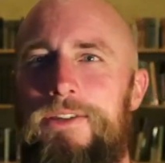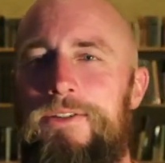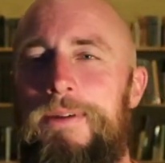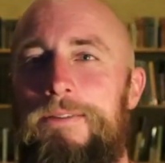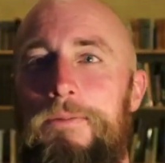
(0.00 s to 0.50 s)

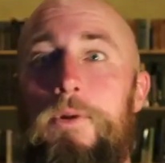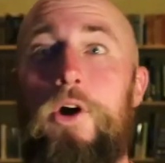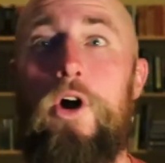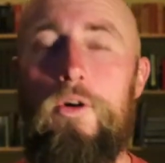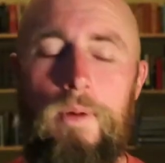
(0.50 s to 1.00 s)
made from
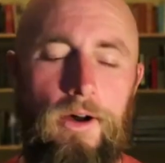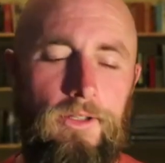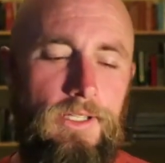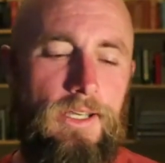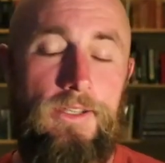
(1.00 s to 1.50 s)

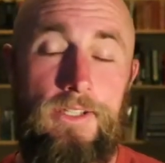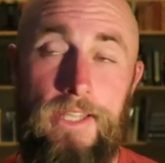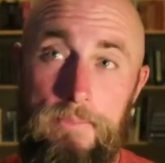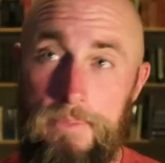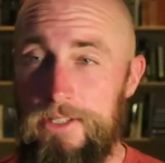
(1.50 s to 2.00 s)
cobalt. So
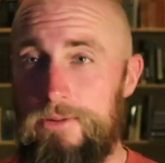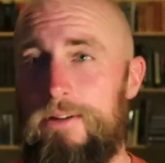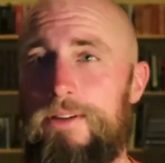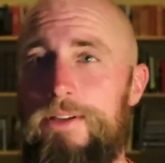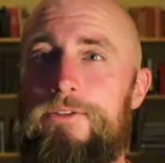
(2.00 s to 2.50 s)
that
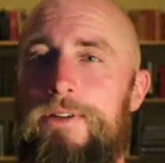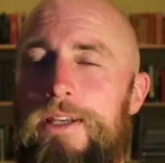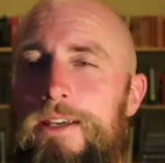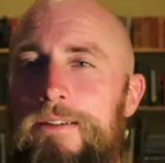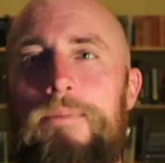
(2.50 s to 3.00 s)
B12 that you're
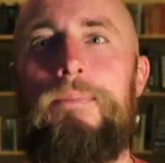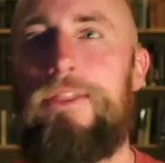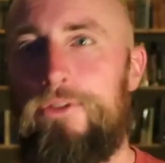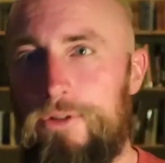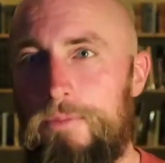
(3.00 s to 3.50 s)
drinking, the
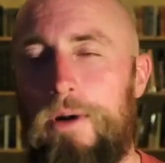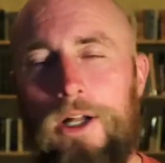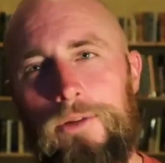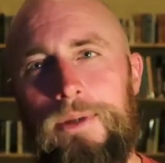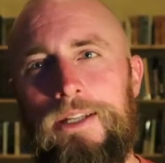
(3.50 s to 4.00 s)

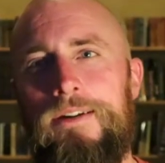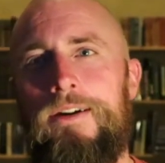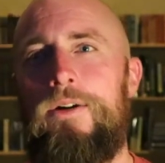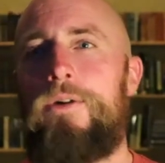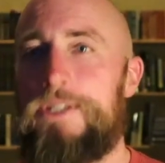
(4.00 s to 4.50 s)
methylcobalamin
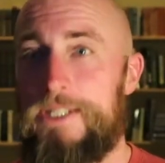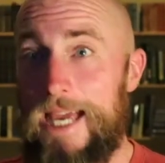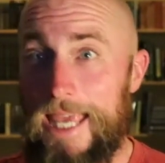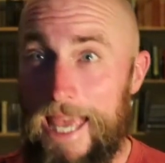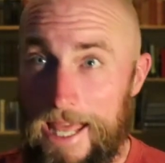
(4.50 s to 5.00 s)
or the
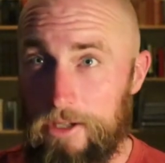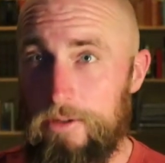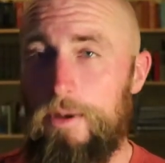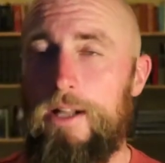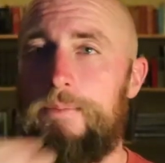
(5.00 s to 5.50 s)

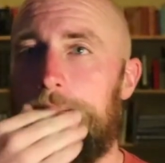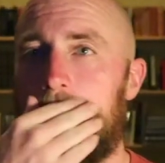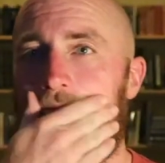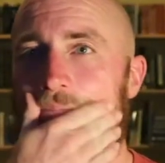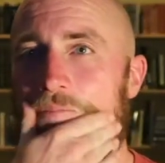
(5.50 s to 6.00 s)
cyanocobalamin,
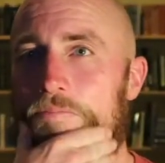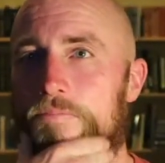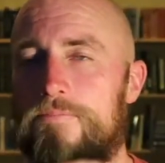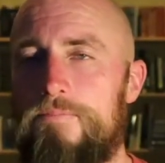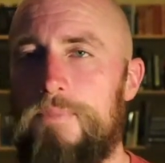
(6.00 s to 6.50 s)

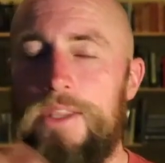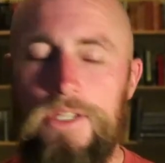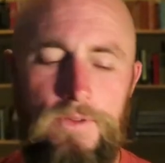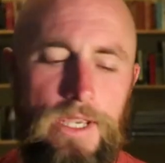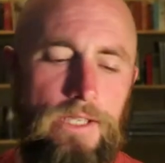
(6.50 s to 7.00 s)

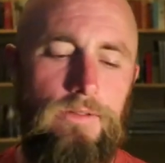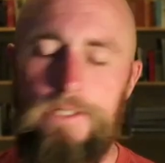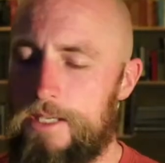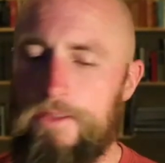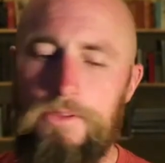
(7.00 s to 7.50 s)
these vegans who
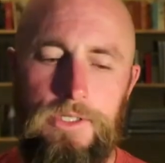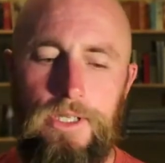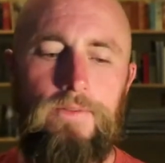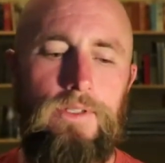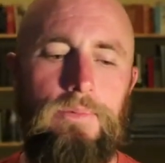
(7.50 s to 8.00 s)
say that they're
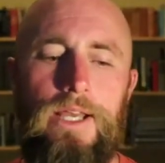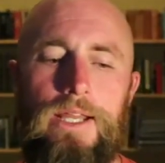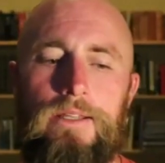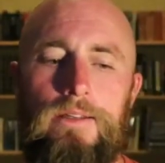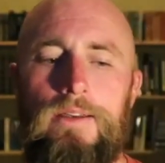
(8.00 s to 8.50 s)
saving the
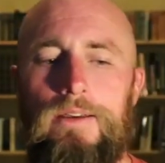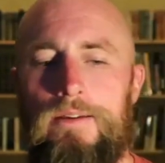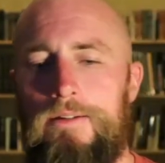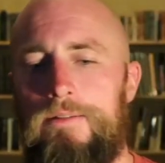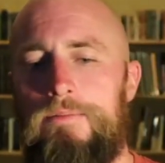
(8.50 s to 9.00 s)
planet
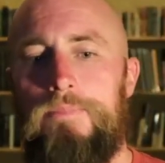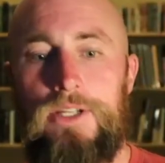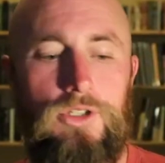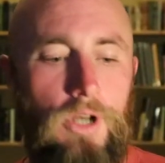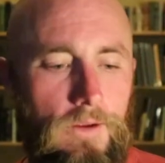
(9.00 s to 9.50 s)
by
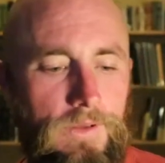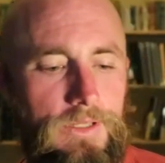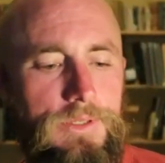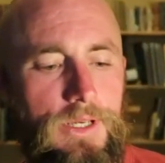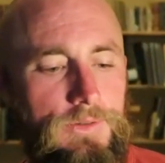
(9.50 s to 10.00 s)
starving
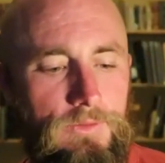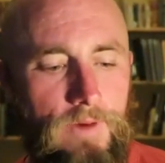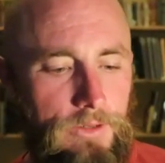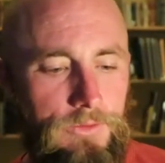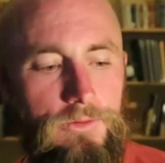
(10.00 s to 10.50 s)
themselves of
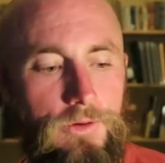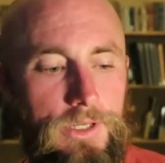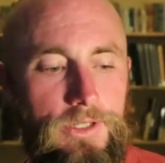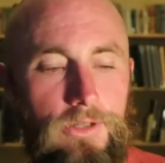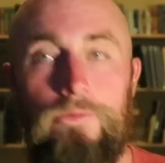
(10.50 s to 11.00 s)
vital
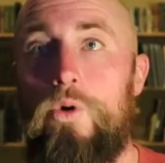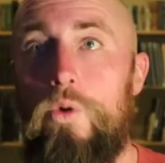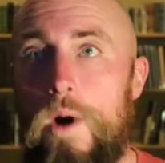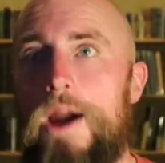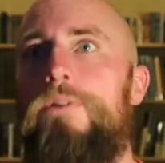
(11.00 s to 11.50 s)
nutrients that are
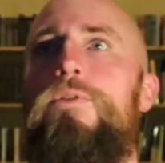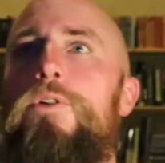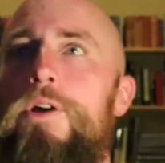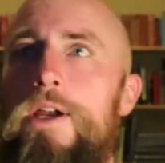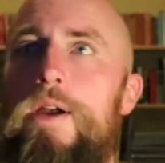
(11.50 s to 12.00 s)
required
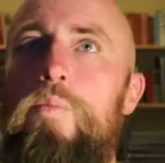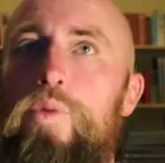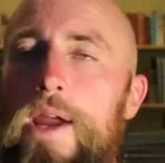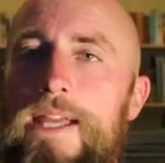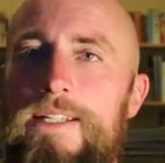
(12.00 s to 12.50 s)
for
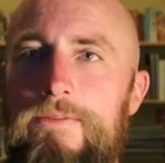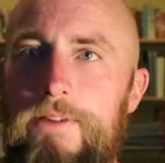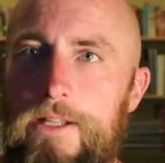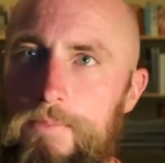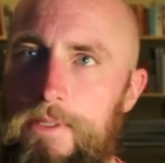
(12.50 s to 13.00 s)
brain
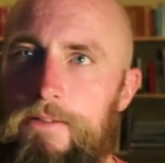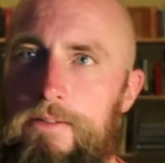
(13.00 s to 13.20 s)
development.